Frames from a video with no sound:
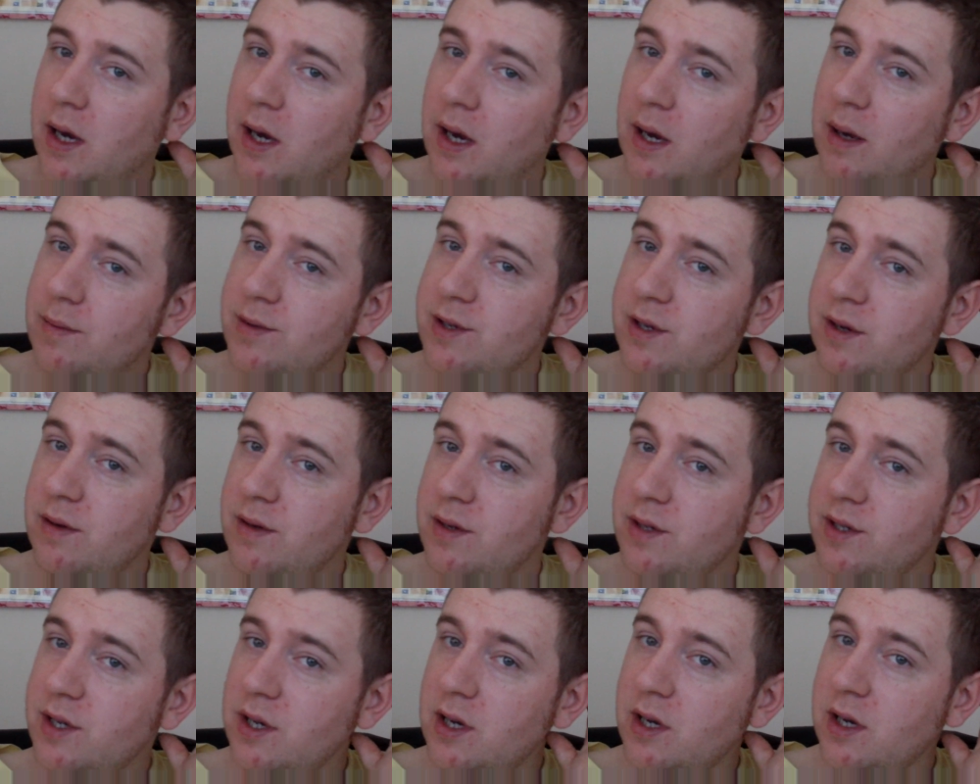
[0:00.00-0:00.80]
Um, so
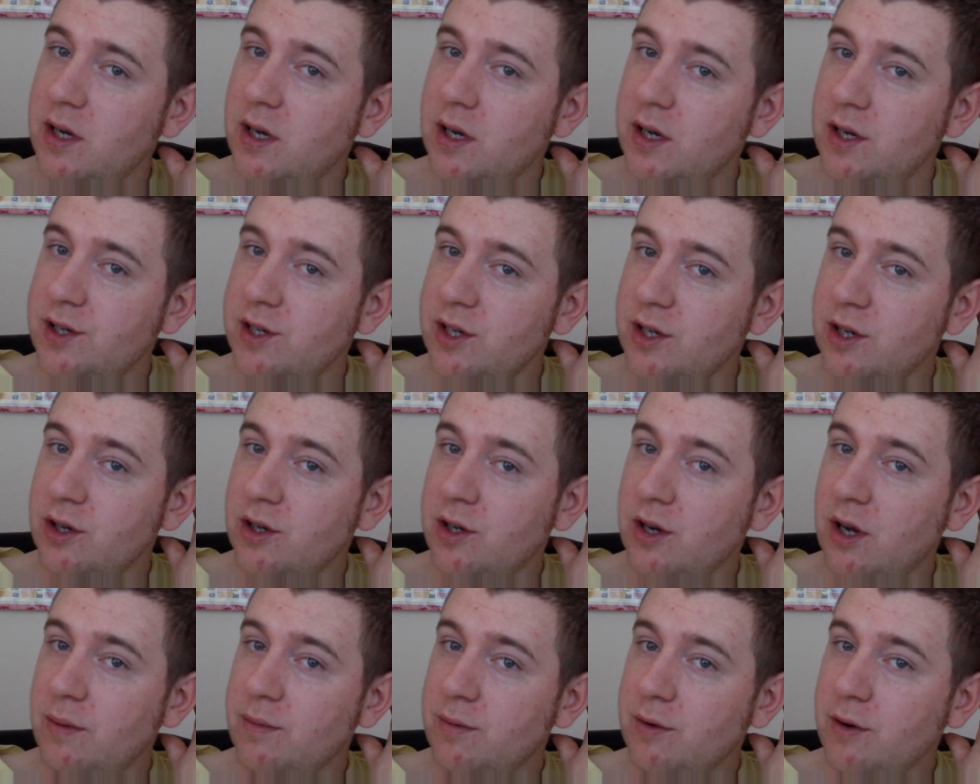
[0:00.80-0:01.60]
it's a it's a
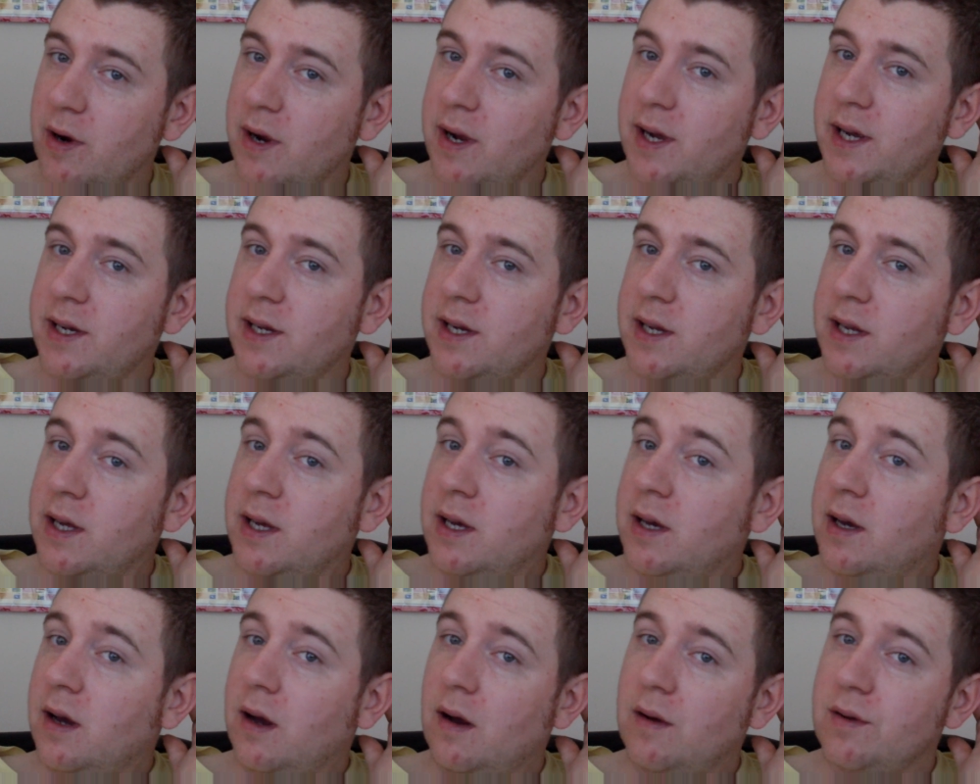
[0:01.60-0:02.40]
good upgrade.
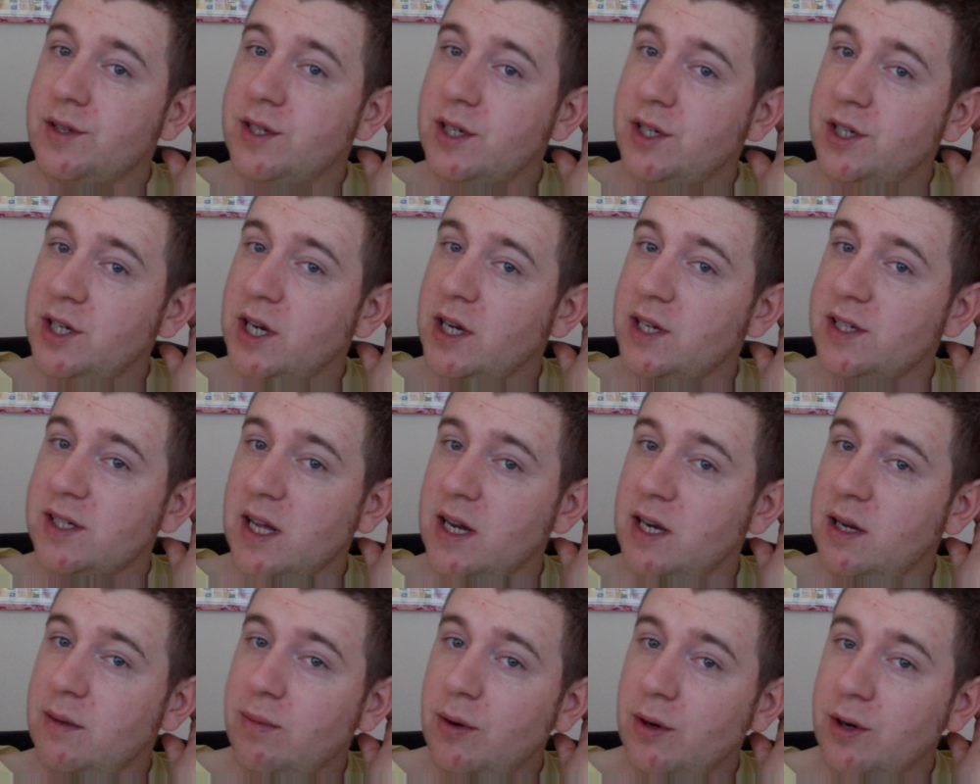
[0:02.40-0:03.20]
I would suggest
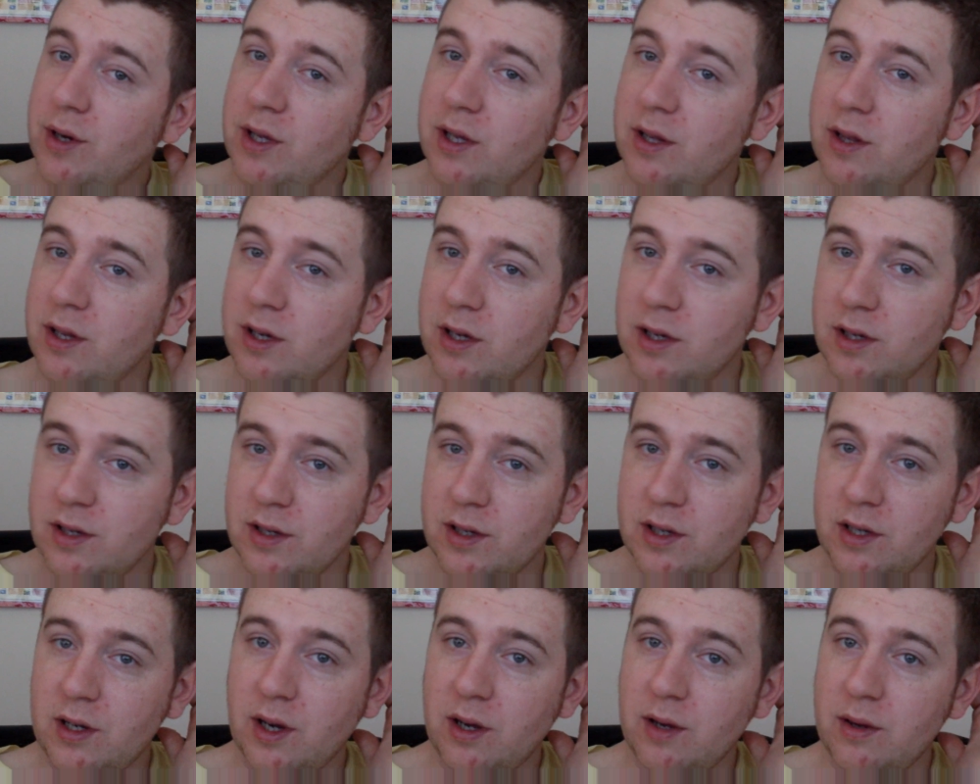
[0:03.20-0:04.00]
anybody that
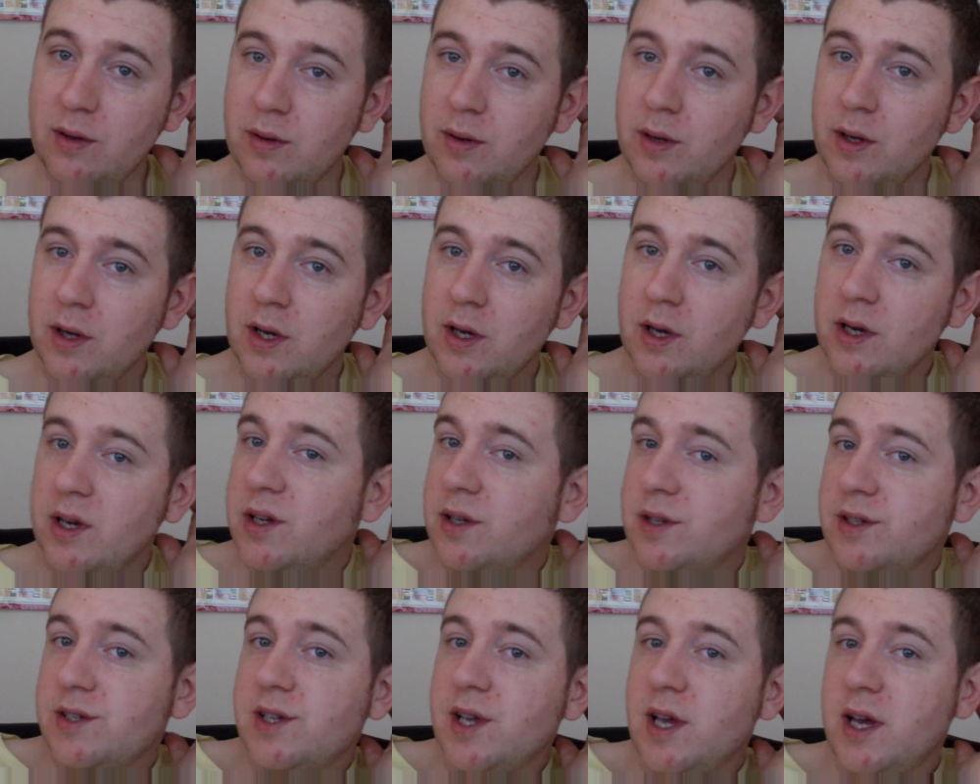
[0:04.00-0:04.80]
you know
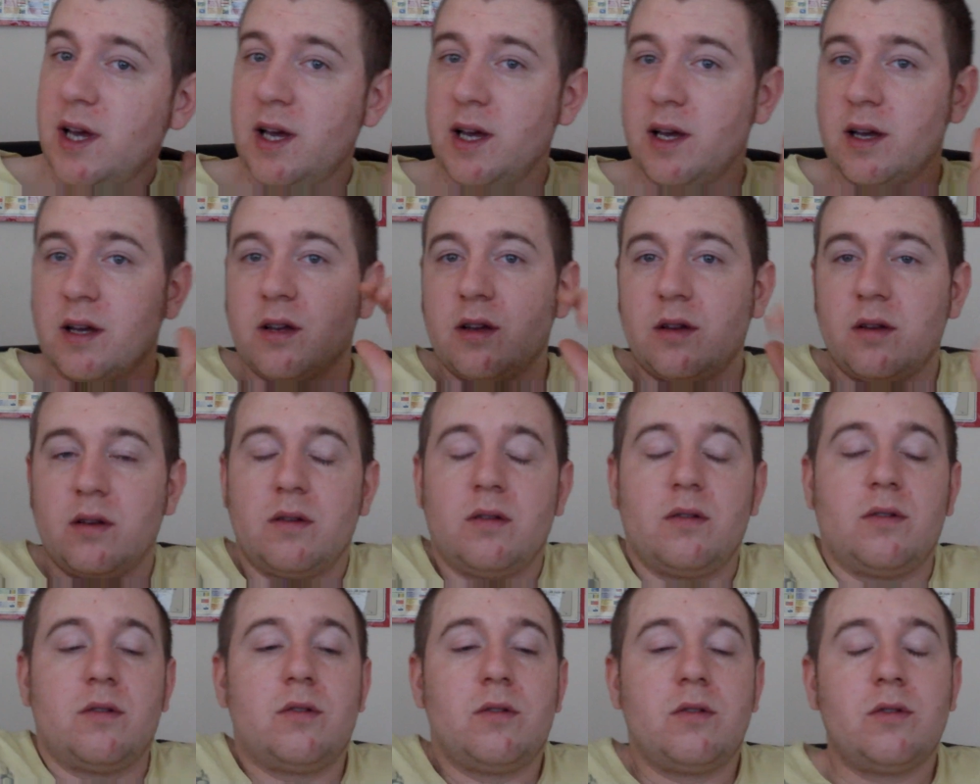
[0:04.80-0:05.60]
has uh,
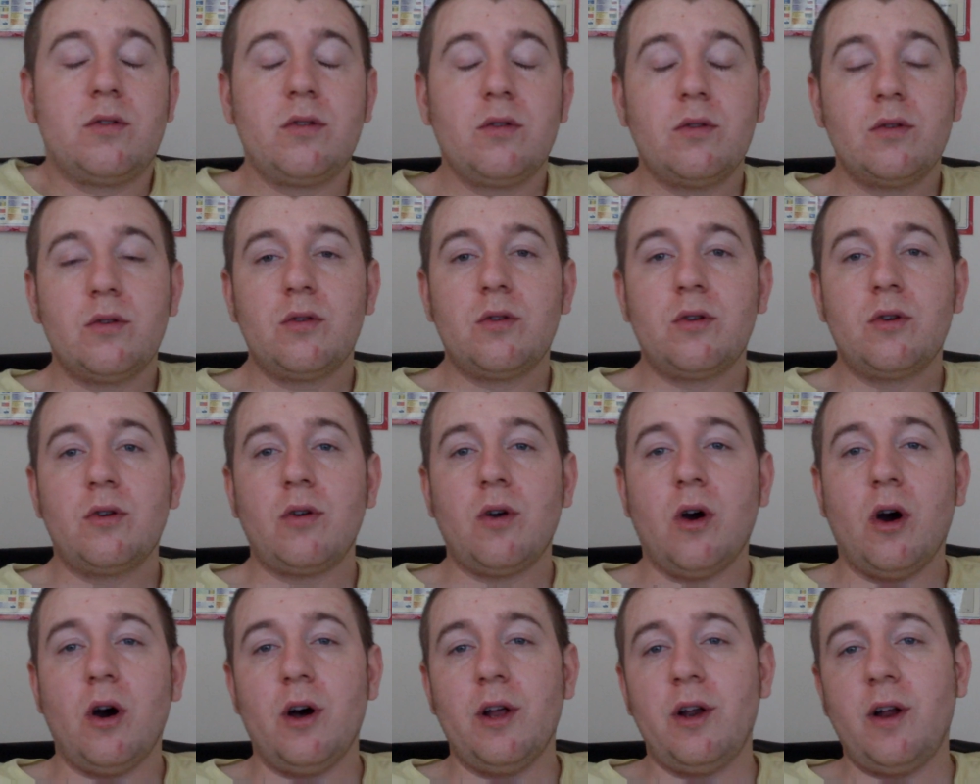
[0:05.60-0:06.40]

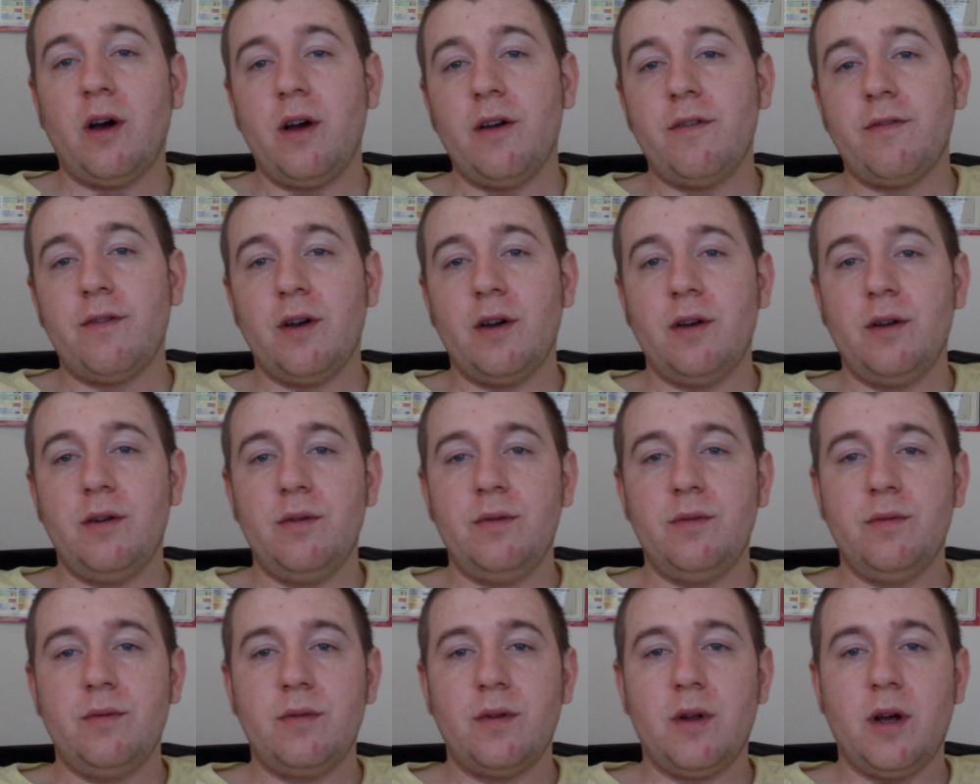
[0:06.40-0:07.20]
got an
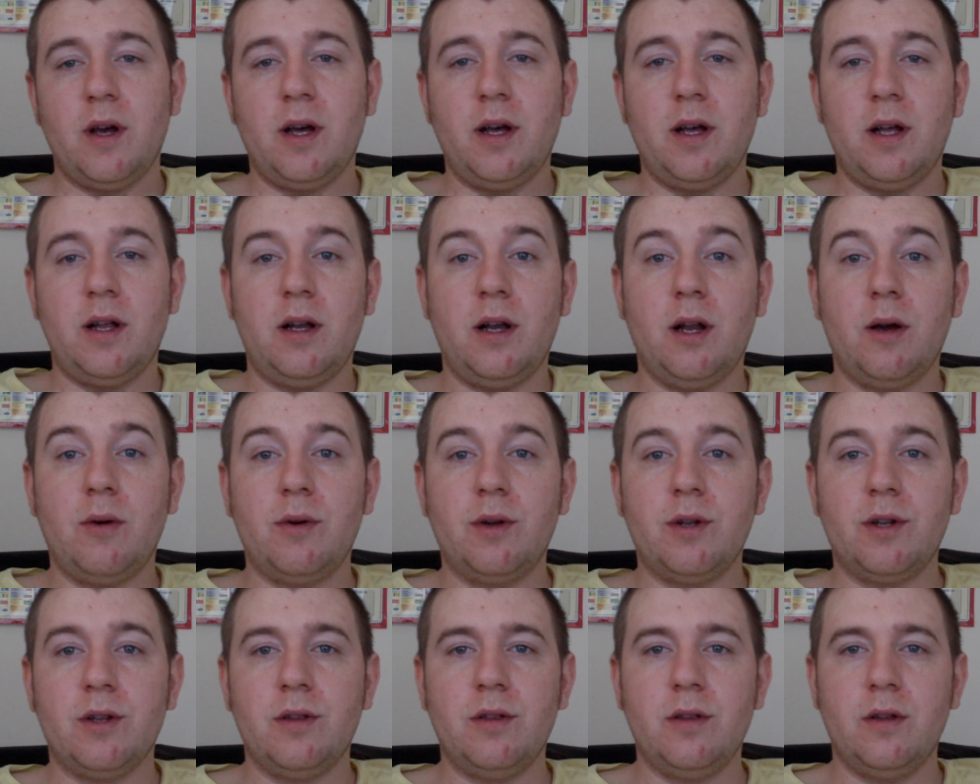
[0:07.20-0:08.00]
iPhone uh,
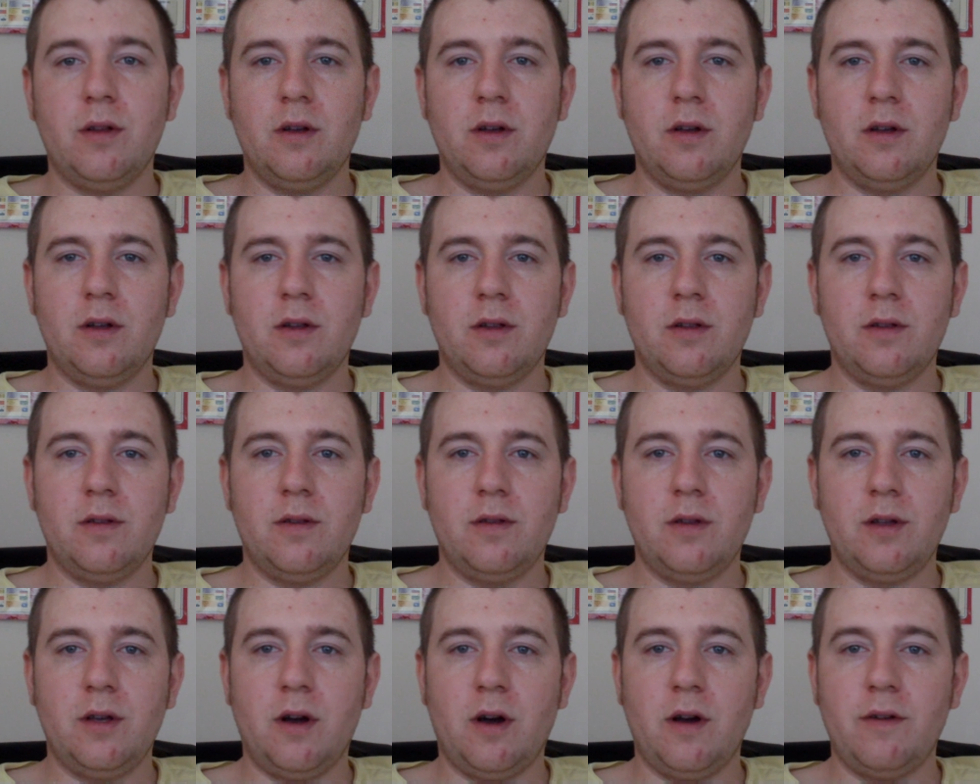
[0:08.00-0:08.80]
lower than the
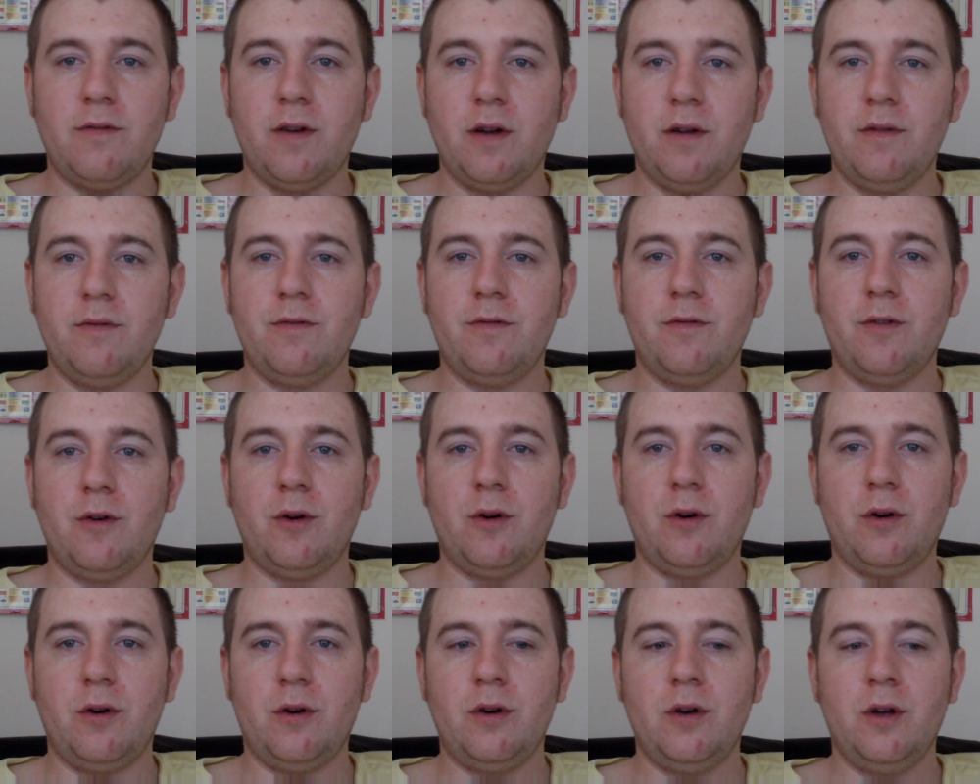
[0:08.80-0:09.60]
the iPhone
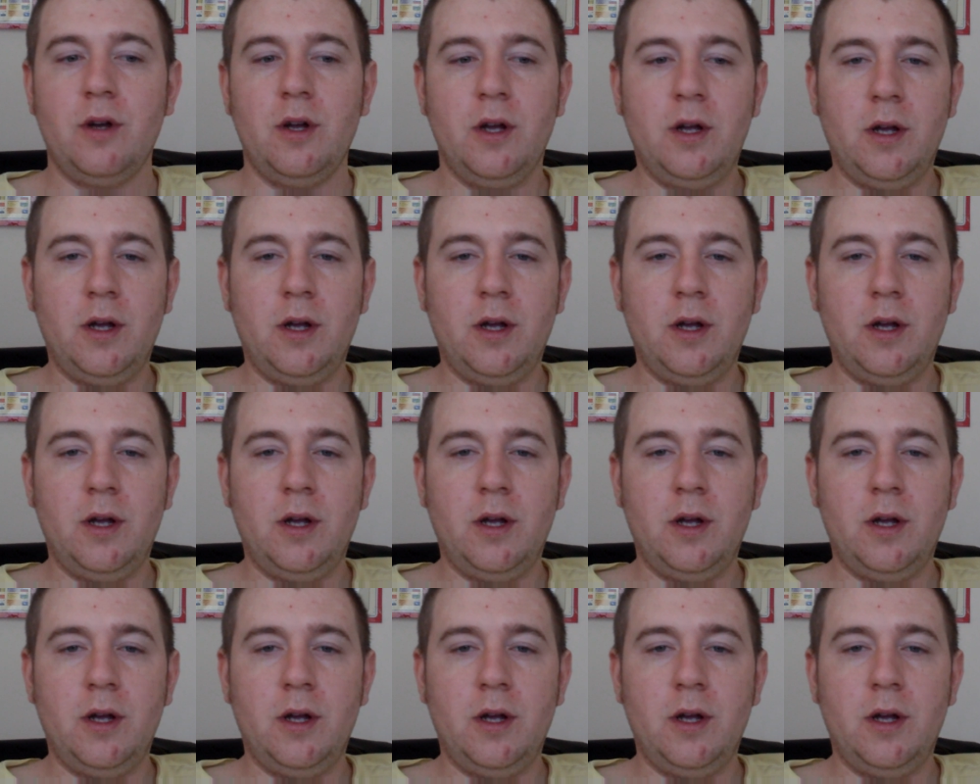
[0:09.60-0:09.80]
4,